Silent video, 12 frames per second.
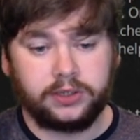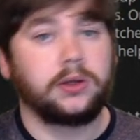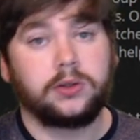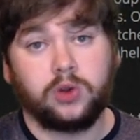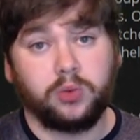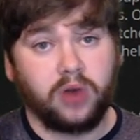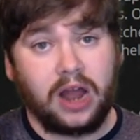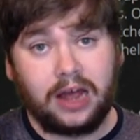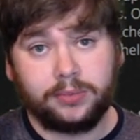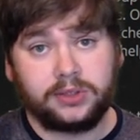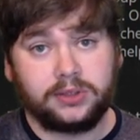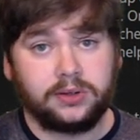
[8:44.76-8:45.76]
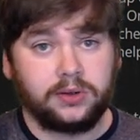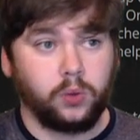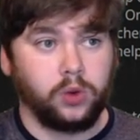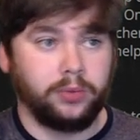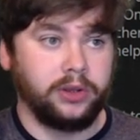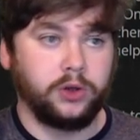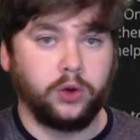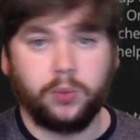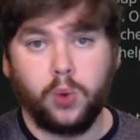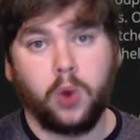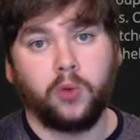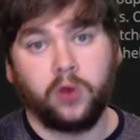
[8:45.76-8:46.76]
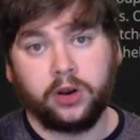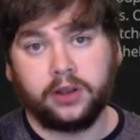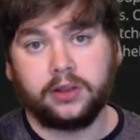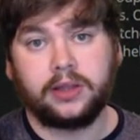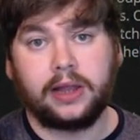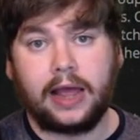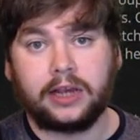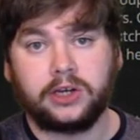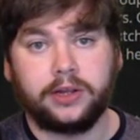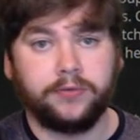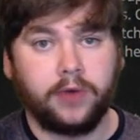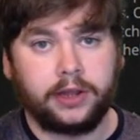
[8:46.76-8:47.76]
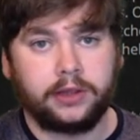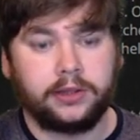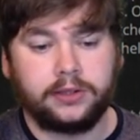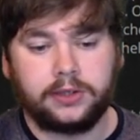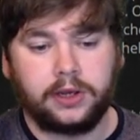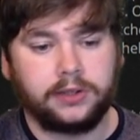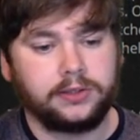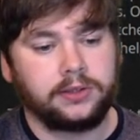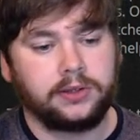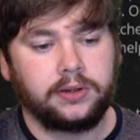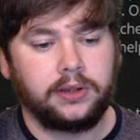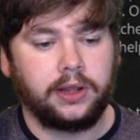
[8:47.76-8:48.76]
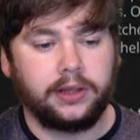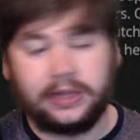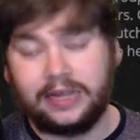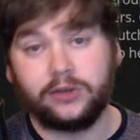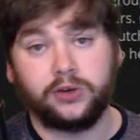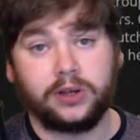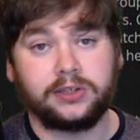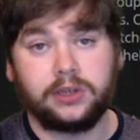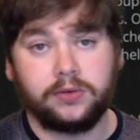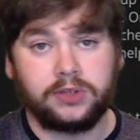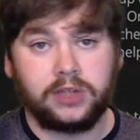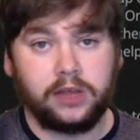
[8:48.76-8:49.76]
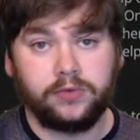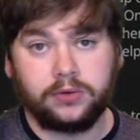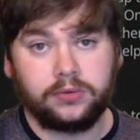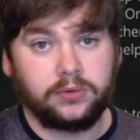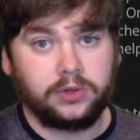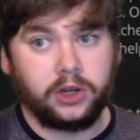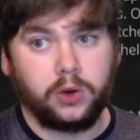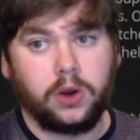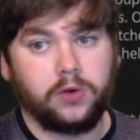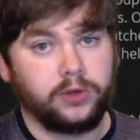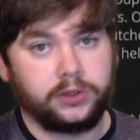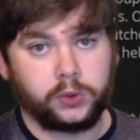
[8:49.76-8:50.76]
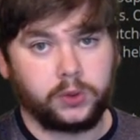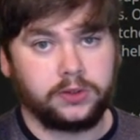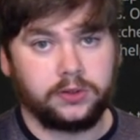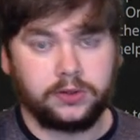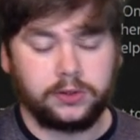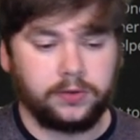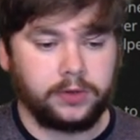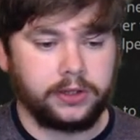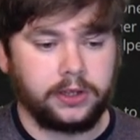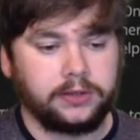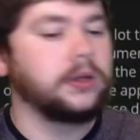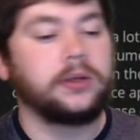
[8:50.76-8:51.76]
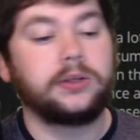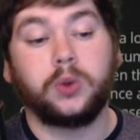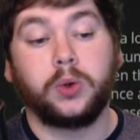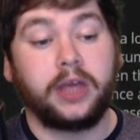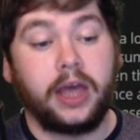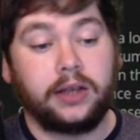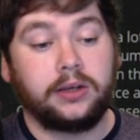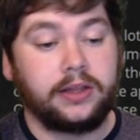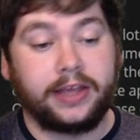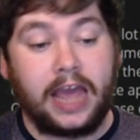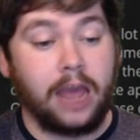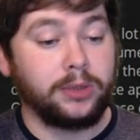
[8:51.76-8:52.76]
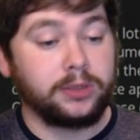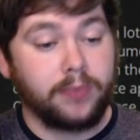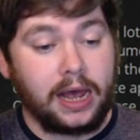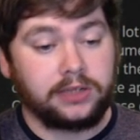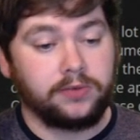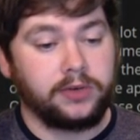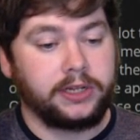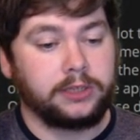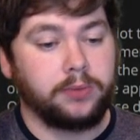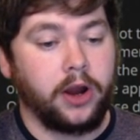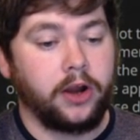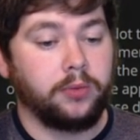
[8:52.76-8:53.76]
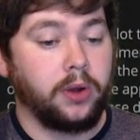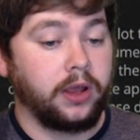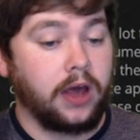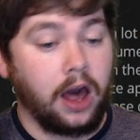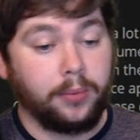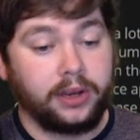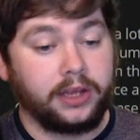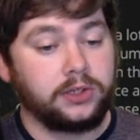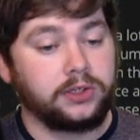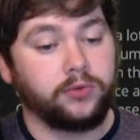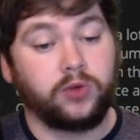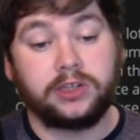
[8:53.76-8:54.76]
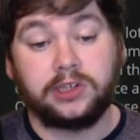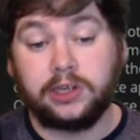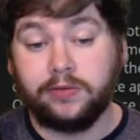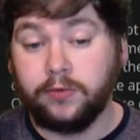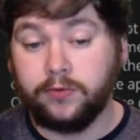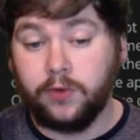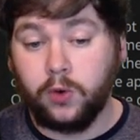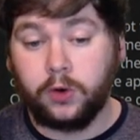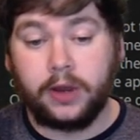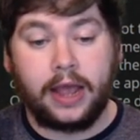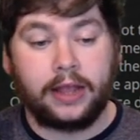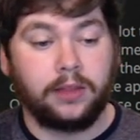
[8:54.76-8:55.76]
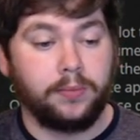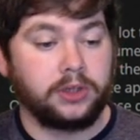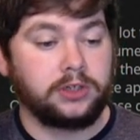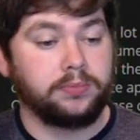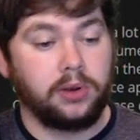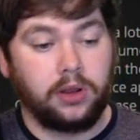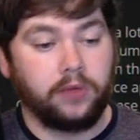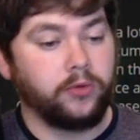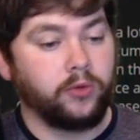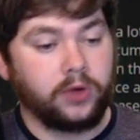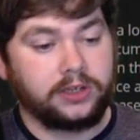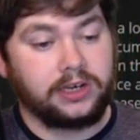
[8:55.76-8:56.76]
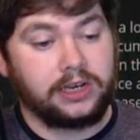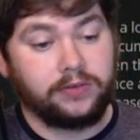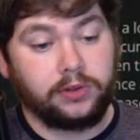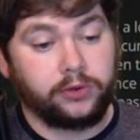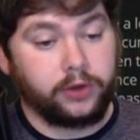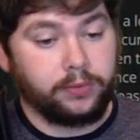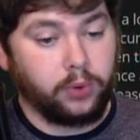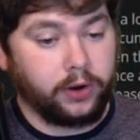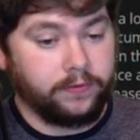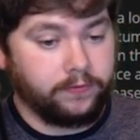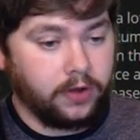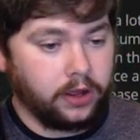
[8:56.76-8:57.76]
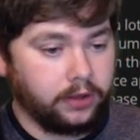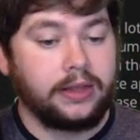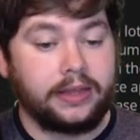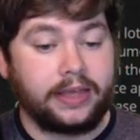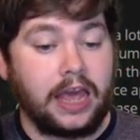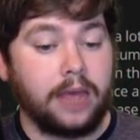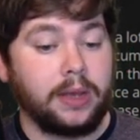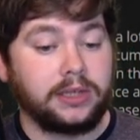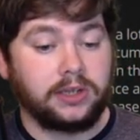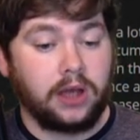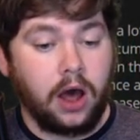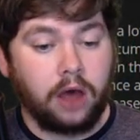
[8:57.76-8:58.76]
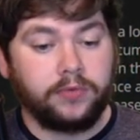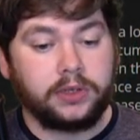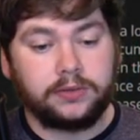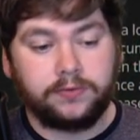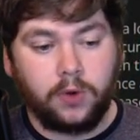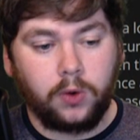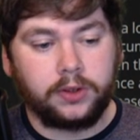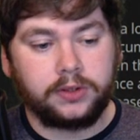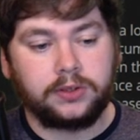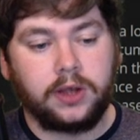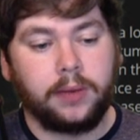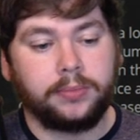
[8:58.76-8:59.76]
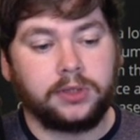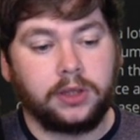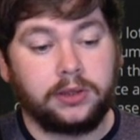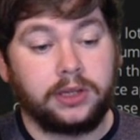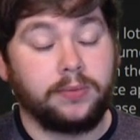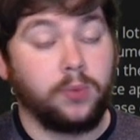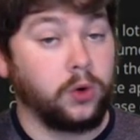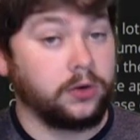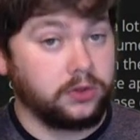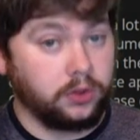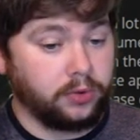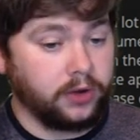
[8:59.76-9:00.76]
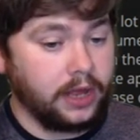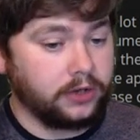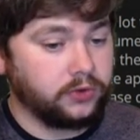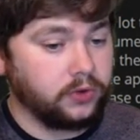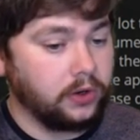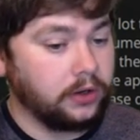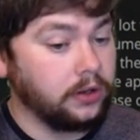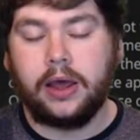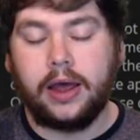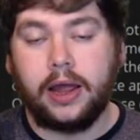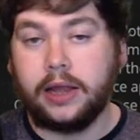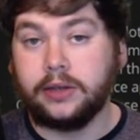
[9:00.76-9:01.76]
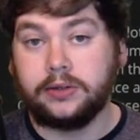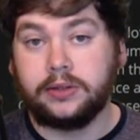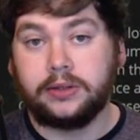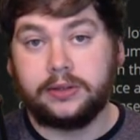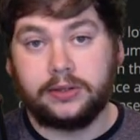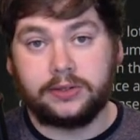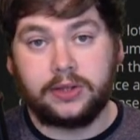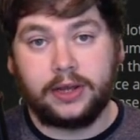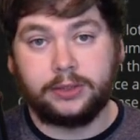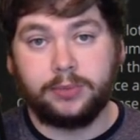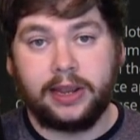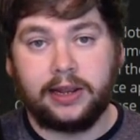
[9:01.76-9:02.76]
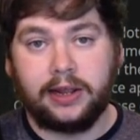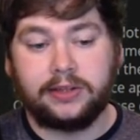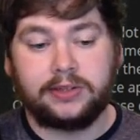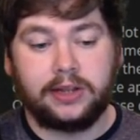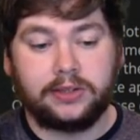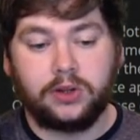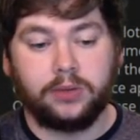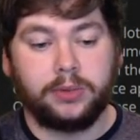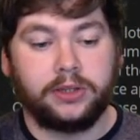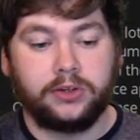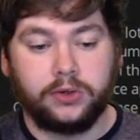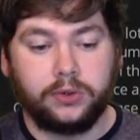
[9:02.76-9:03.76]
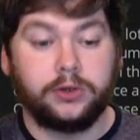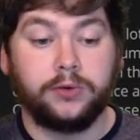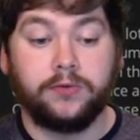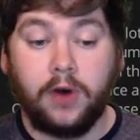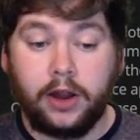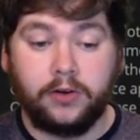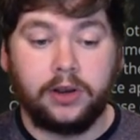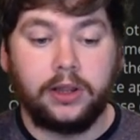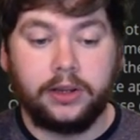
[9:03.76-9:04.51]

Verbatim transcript: so perhaps we'll be doing more running than actually fighting these guys in the interest of saving, you know, our resources and stuff like that. So again, the game is massively inspired by a combination of Resident Evil 4 and the much beloved Resident Evil 3.5. The game has an obvious focus on something more supernatural and this guy speculates that it's going to be due to viral